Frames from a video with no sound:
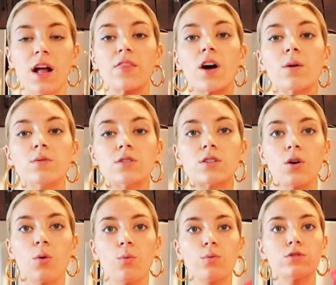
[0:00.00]
I thought it was
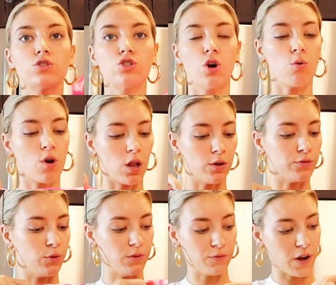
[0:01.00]
so
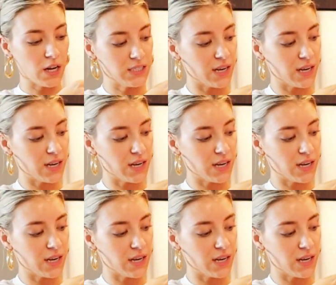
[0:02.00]
colorful and fun.